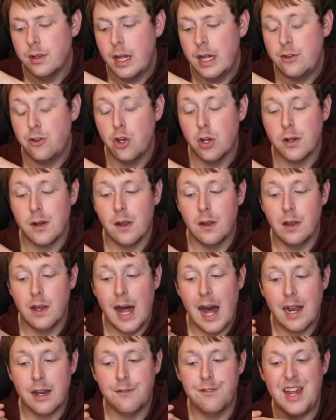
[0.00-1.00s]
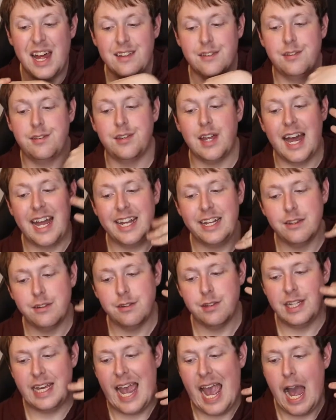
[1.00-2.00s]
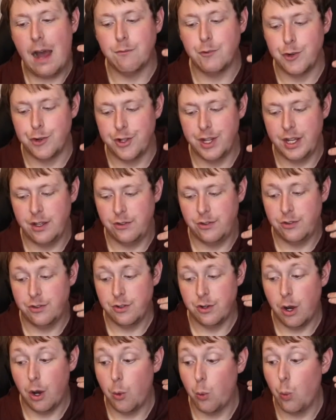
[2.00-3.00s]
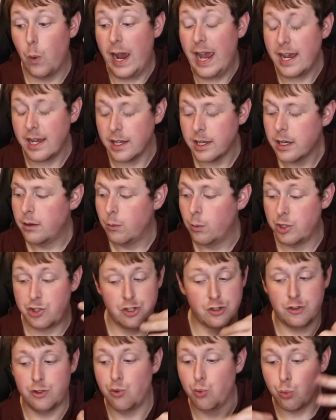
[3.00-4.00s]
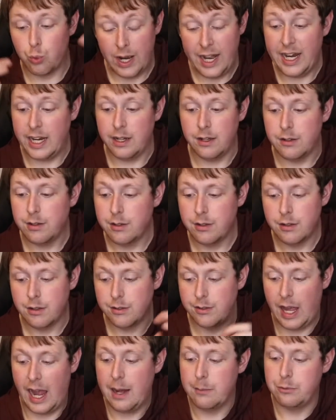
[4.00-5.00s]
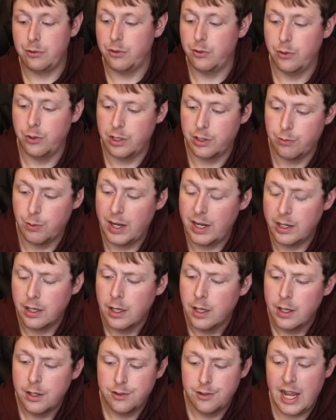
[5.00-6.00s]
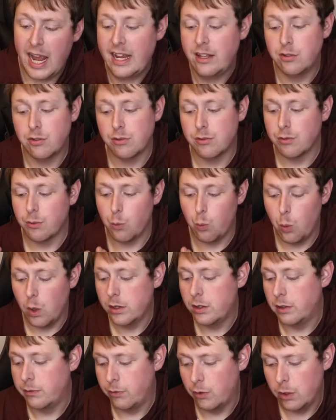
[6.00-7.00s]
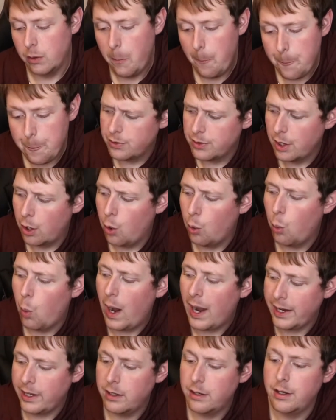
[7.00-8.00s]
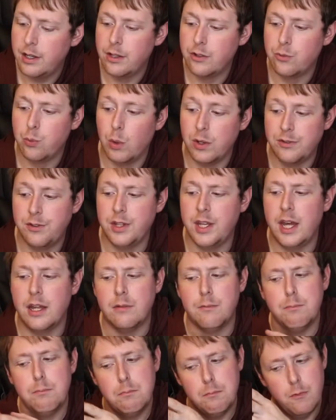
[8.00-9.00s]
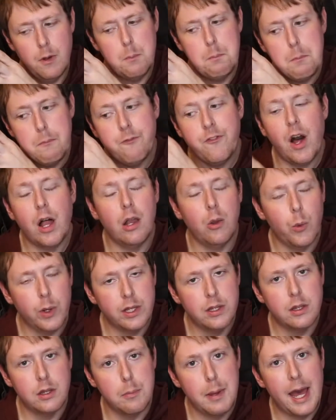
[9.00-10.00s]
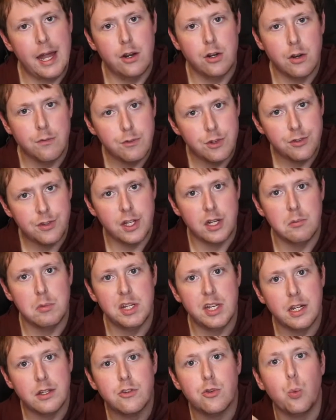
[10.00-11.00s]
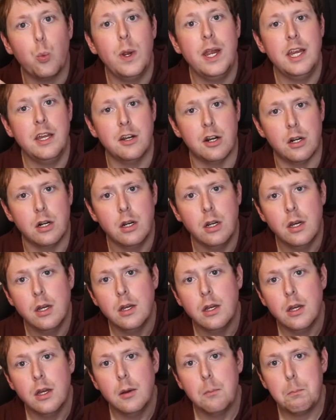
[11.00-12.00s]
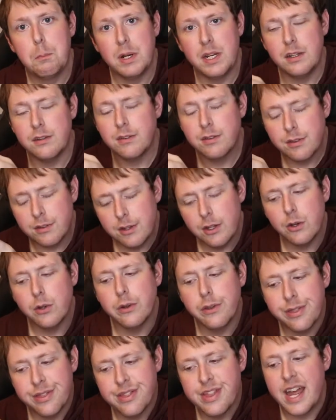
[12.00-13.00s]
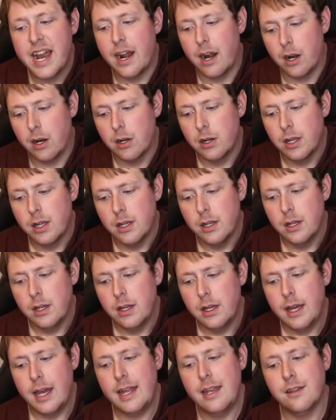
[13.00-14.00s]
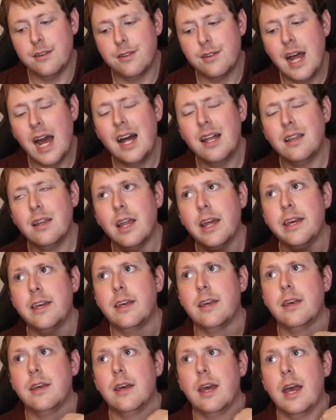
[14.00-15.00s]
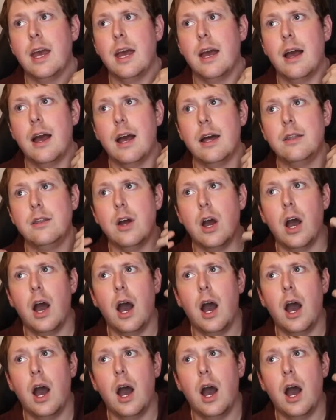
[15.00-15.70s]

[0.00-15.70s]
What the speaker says: took a lot of that sciencey aftertaste away, which is great. It's absolutely great. Tastes wonderful. The Hawaiian is, once again, following the pattern of the cinnamon. It's weaker, but it's still there. And it's not like a